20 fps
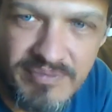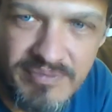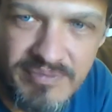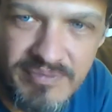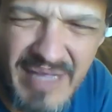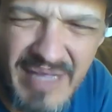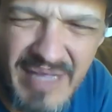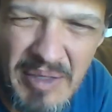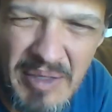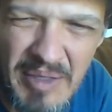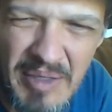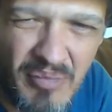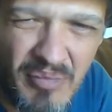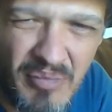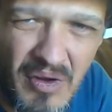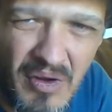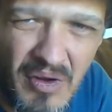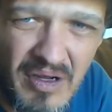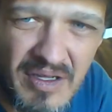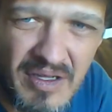maybe
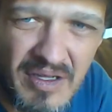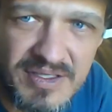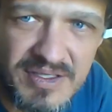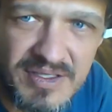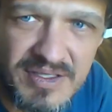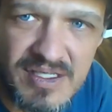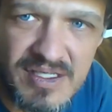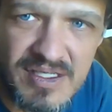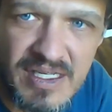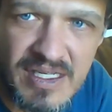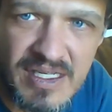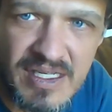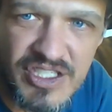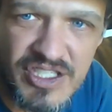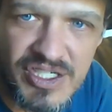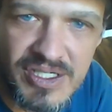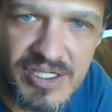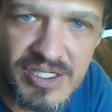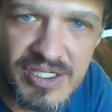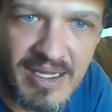
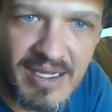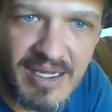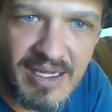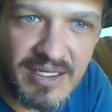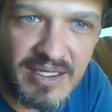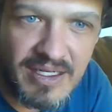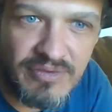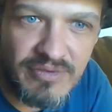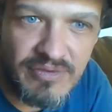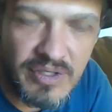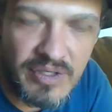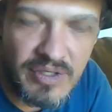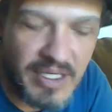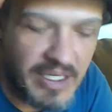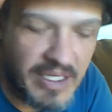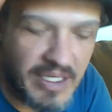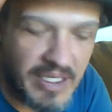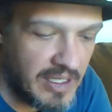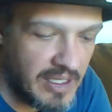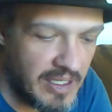bronze-ish kind of
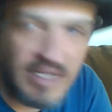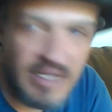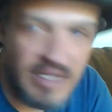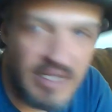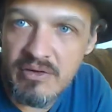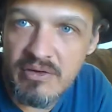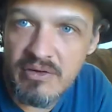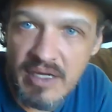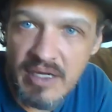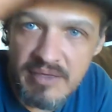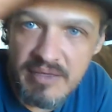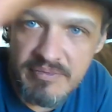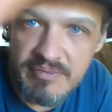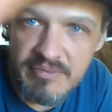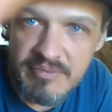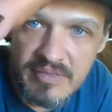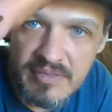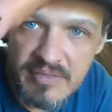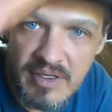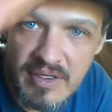looking. I
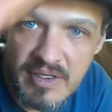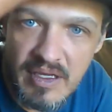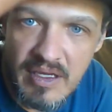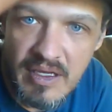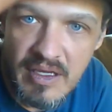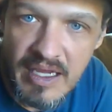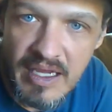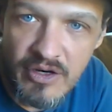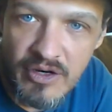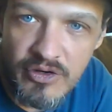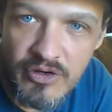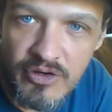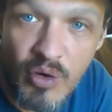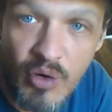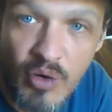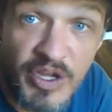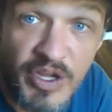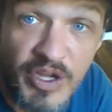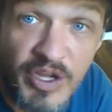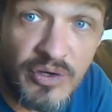don't know
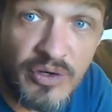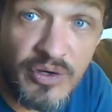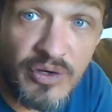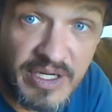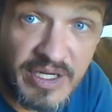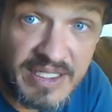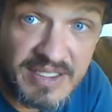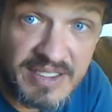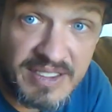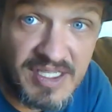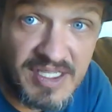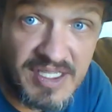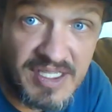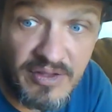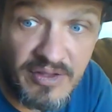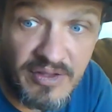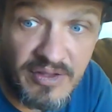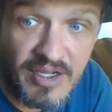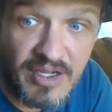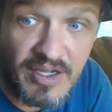what you're gonna see on
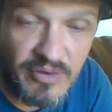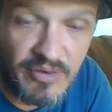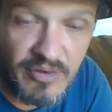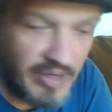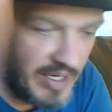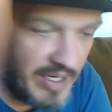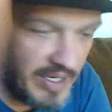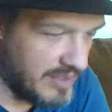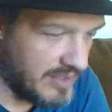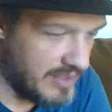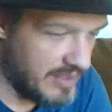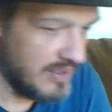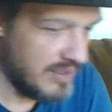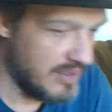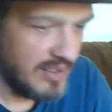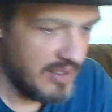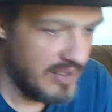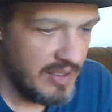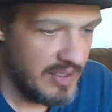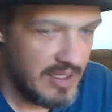the other end.
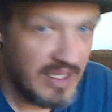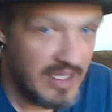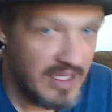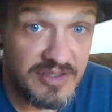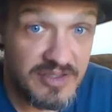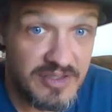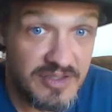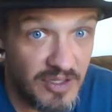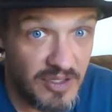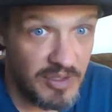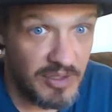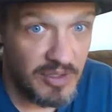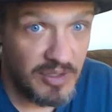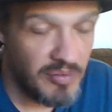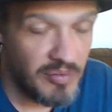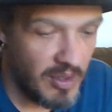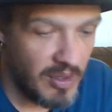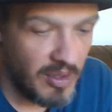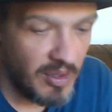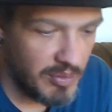That's the only
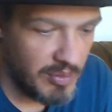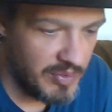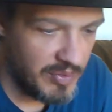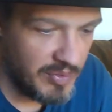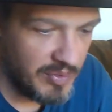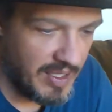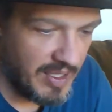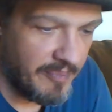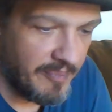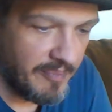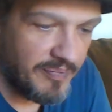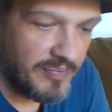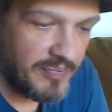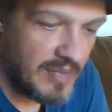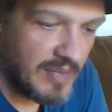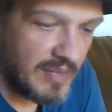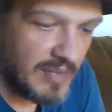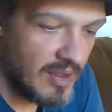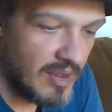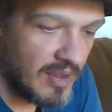problem with that.
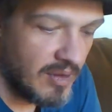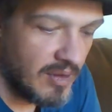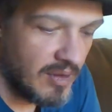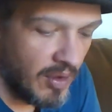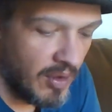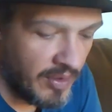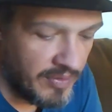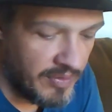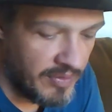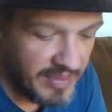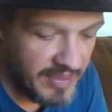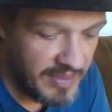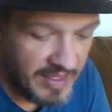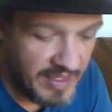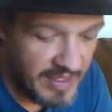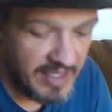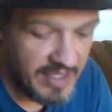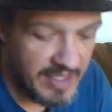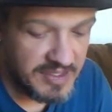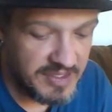On
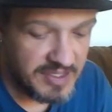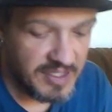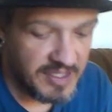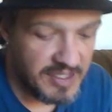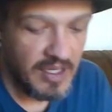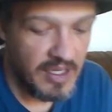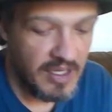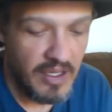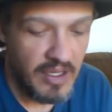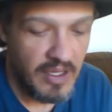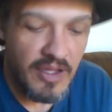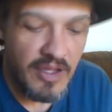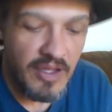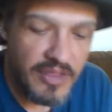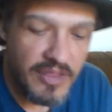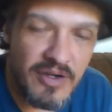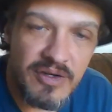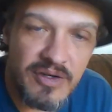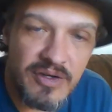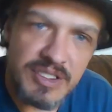this,
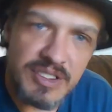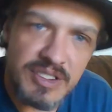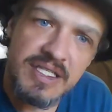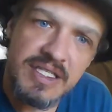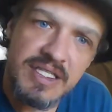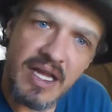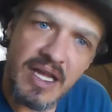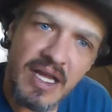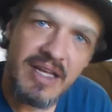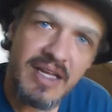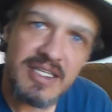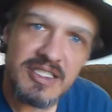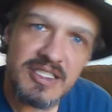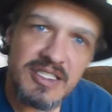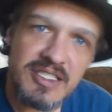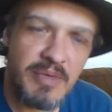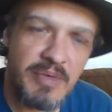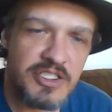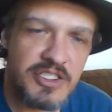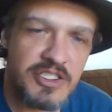there is not as
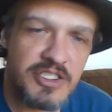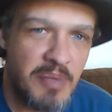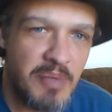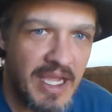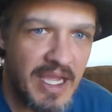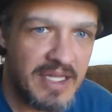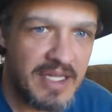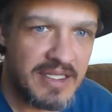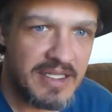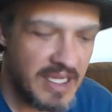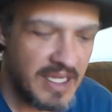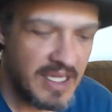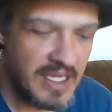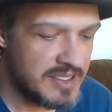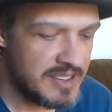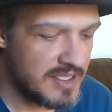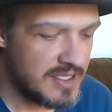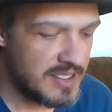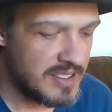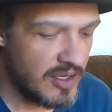much paint
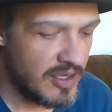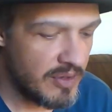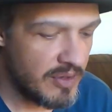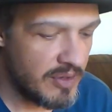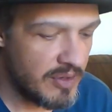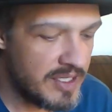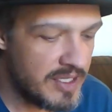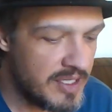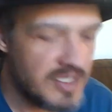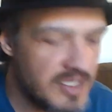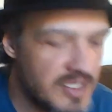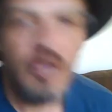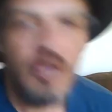as there is